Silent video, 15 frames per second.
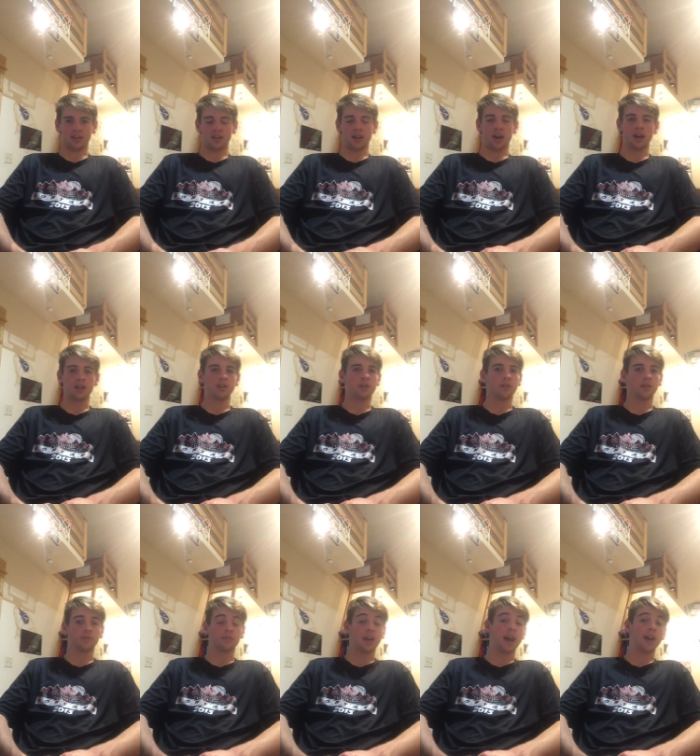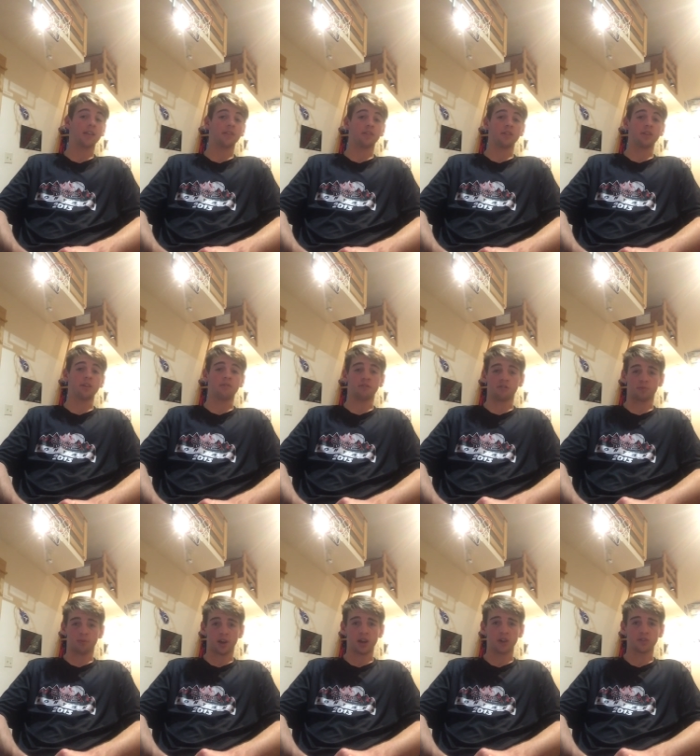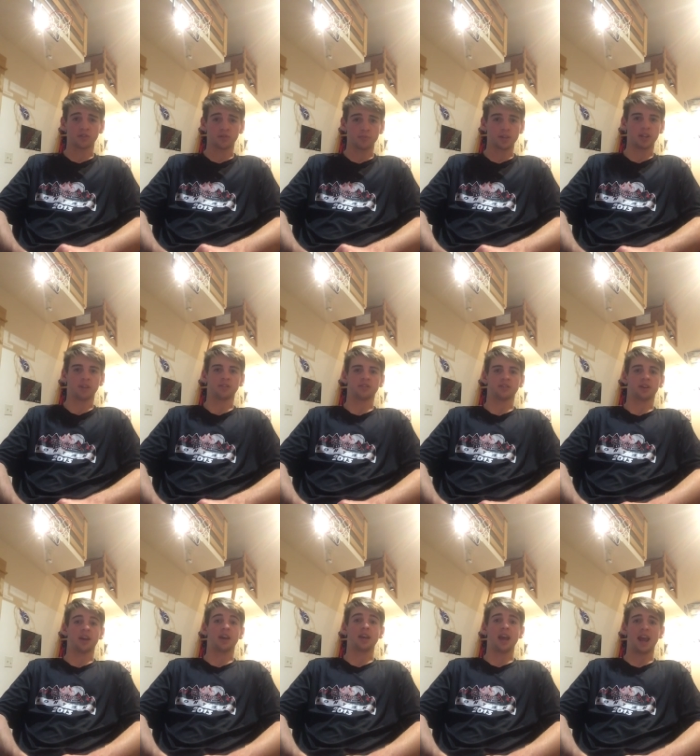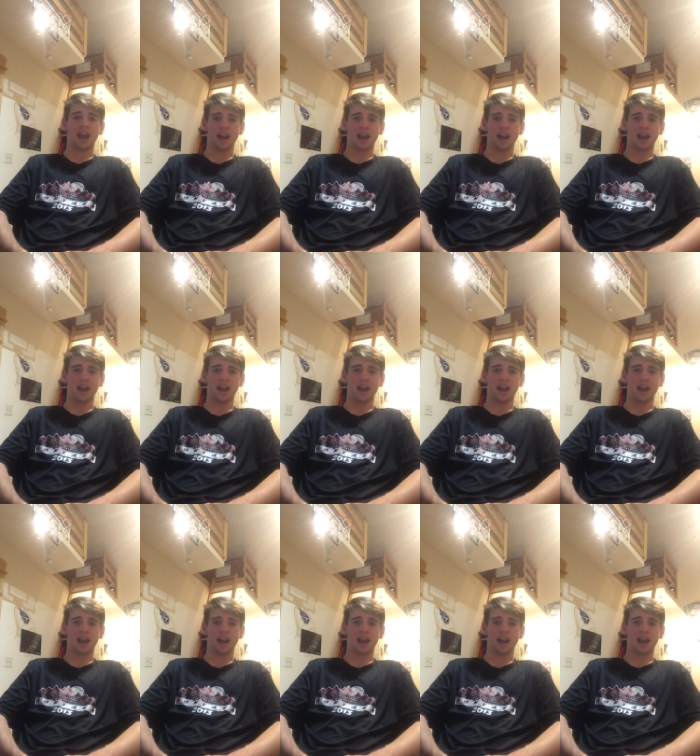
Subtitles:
And I know, that even surprises me to say.